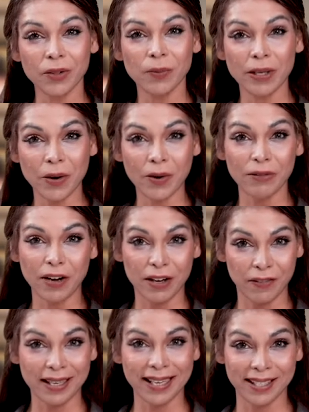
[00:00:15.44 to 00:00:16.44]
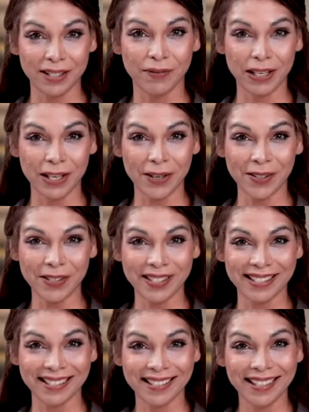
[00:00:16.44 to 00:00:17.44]
you'll be notified of the latest
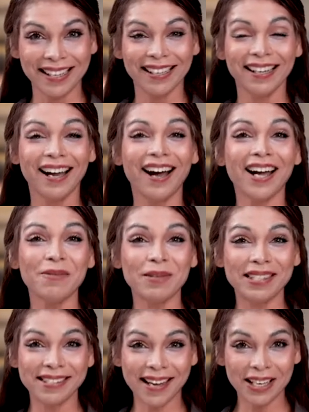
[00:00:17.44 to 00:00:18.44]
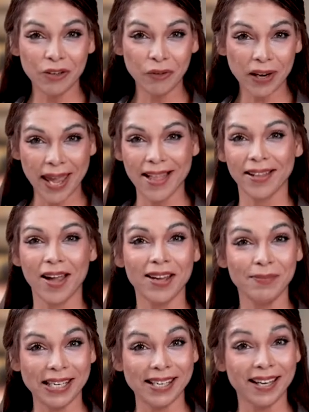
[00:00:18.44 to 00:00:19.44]
videos. I'm Sage for Kalkine
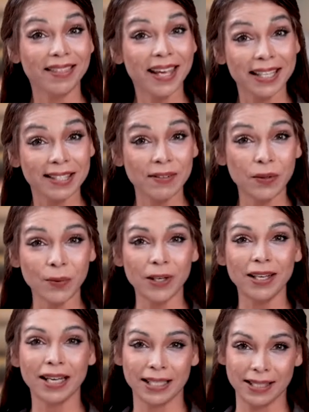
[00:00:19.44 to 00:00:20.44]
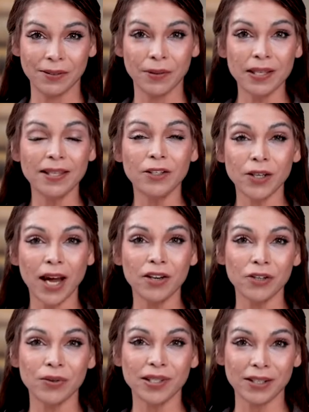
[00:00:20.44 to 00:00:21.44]
Media. Thanks for joining us on this
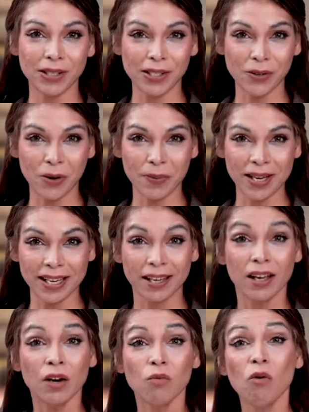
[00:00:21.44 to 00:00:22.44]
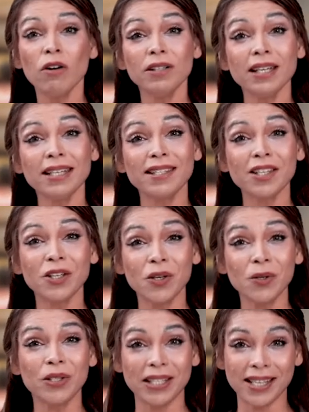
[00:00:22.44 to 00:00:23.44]
educational series topic. What is
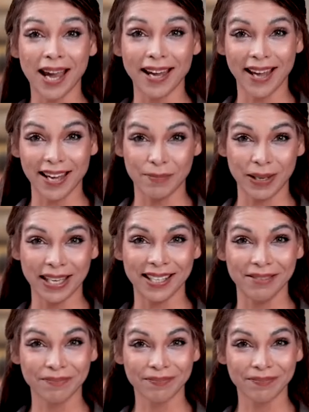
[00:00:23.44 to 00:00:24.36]
UDAAP?